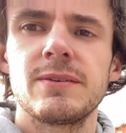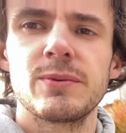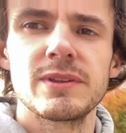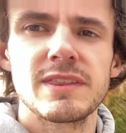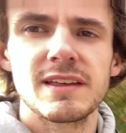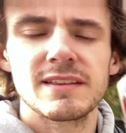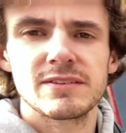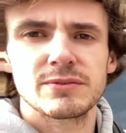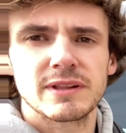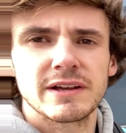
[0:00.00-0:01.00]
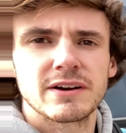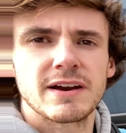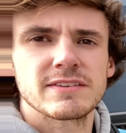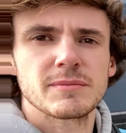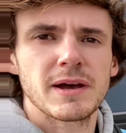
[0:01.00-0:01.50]
One thing that's really
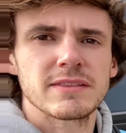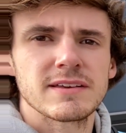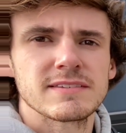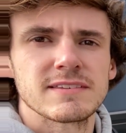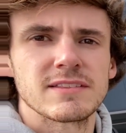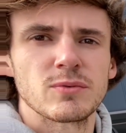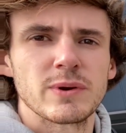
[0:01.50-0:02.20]
crazy about these is the